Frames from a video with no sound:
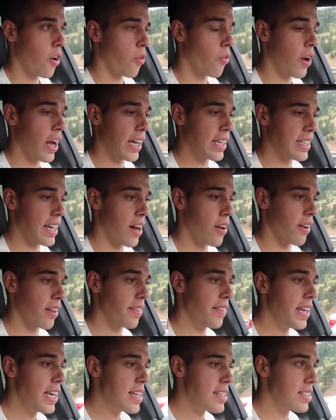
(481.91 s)
right down
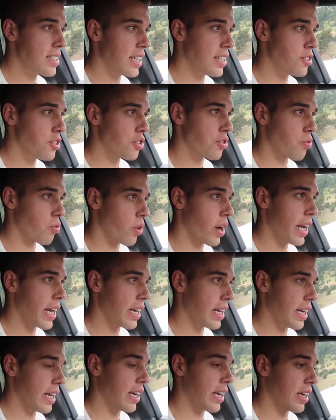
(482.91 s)
at this. It's just
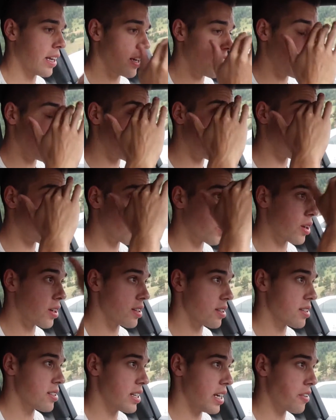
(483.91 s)
right in
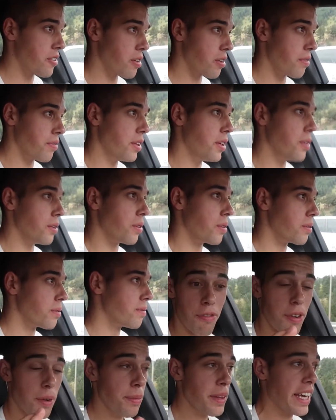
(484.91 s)
your center view.
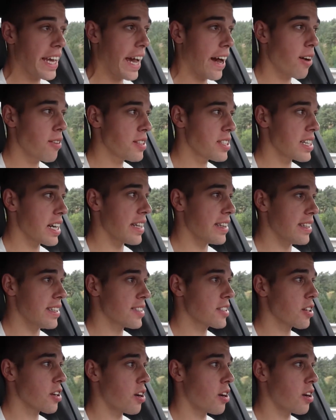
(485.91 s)
From the outside, this